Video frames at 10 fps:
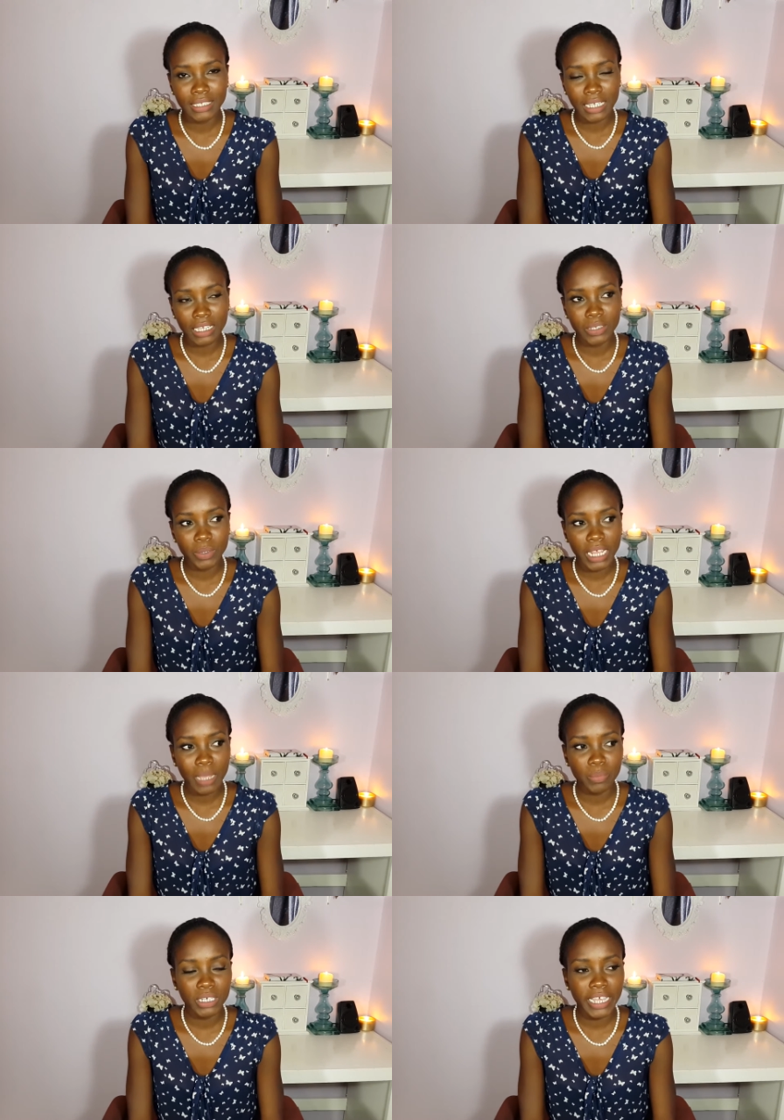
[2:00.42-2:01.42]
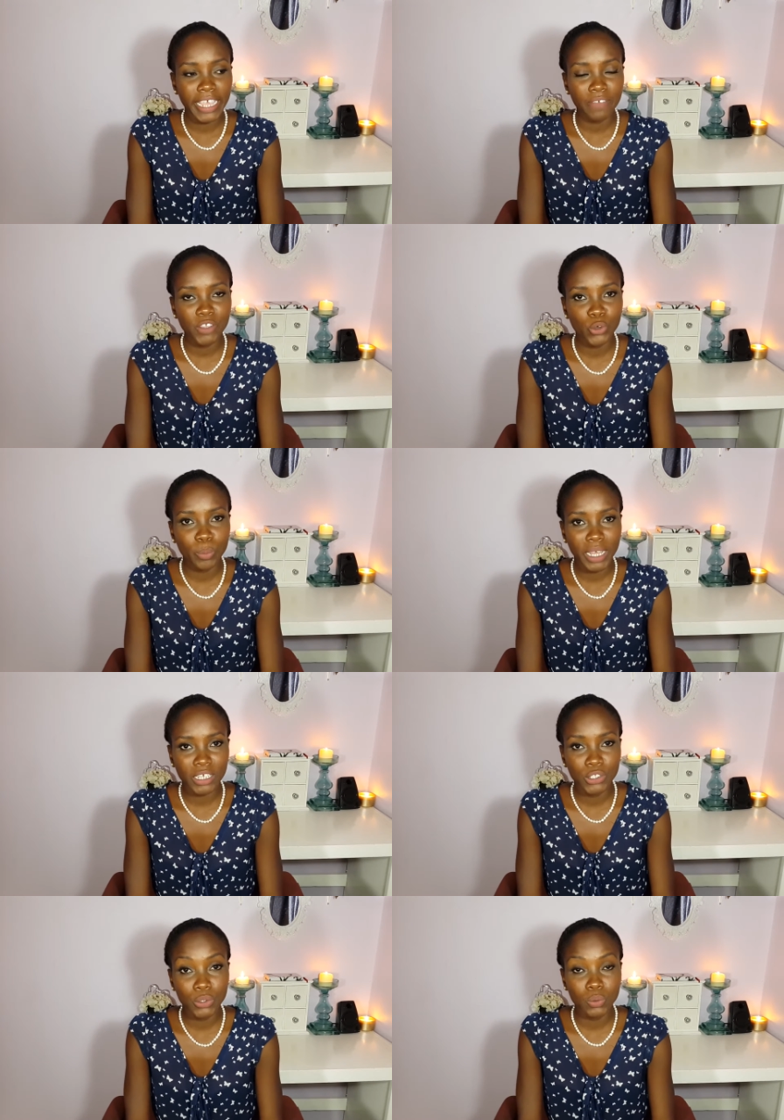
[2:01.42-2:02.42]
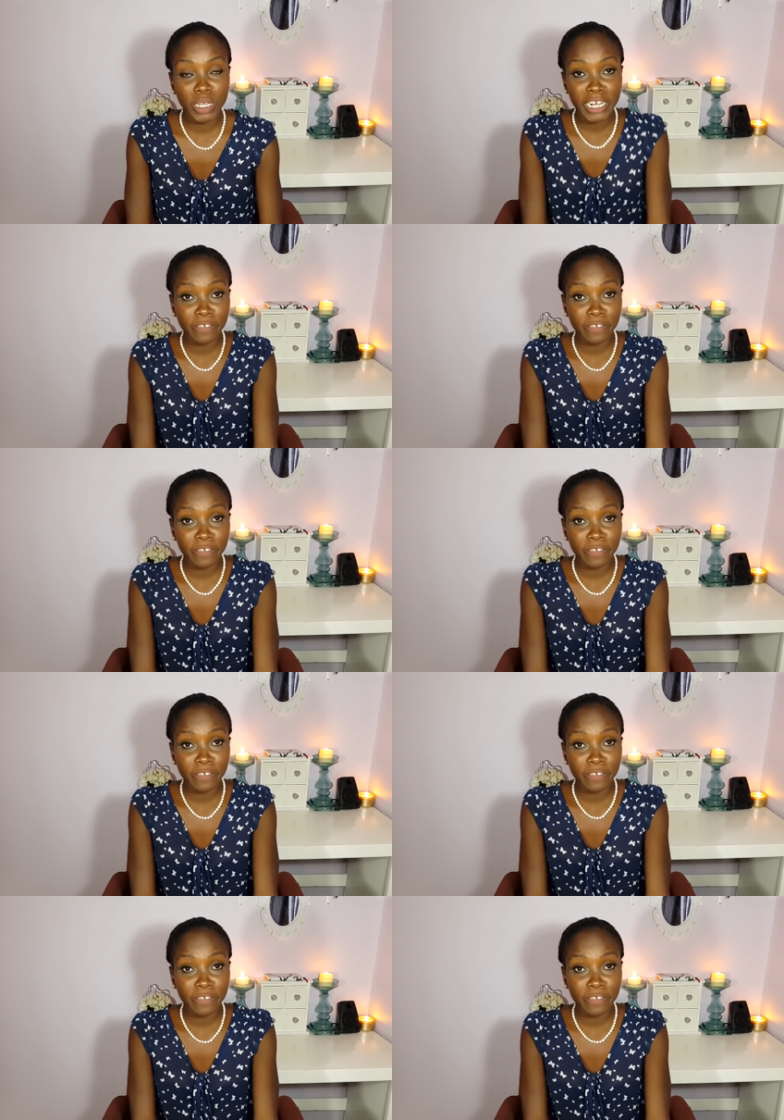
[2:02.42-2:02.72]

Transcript: exactly what happened, I have to go back to when